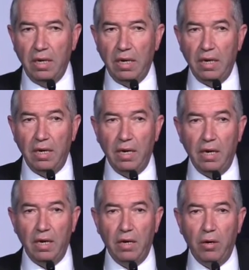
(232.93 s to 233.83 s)
Uh,
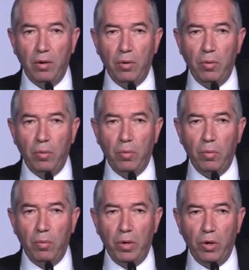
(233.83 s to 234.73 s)

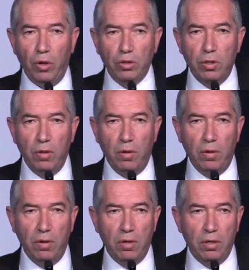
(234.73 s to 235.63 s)
when
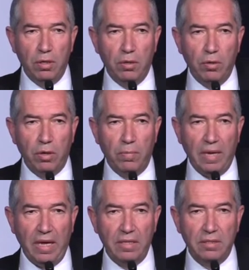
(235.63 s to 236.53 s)
Oslo took
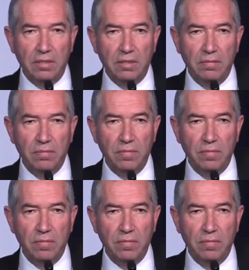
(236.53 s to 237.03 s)
place,